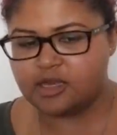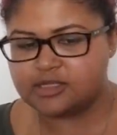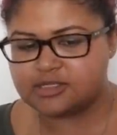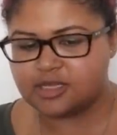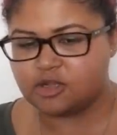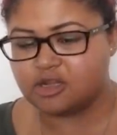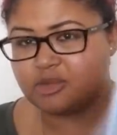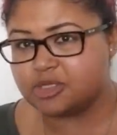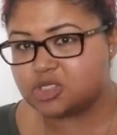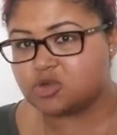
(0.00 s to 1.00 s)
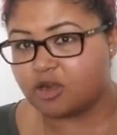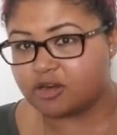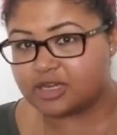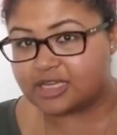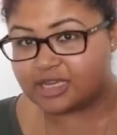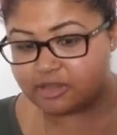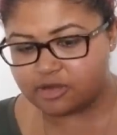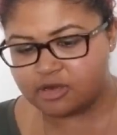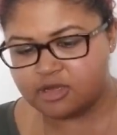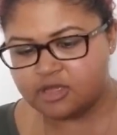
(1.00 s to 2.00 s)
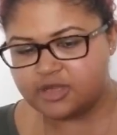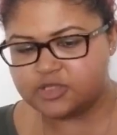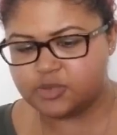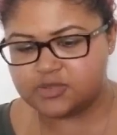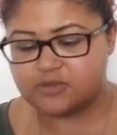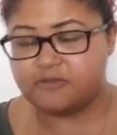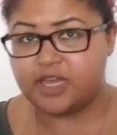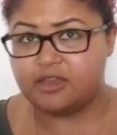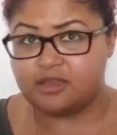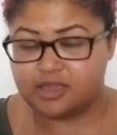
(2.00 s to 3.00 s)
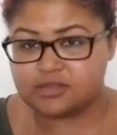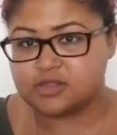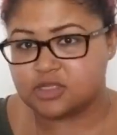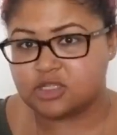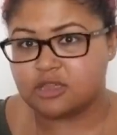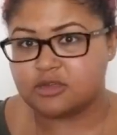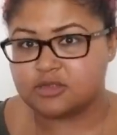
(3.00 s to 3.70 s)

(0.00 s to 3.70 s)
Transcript: And it's like you're going to be stronger together as opposed to fighting against each other.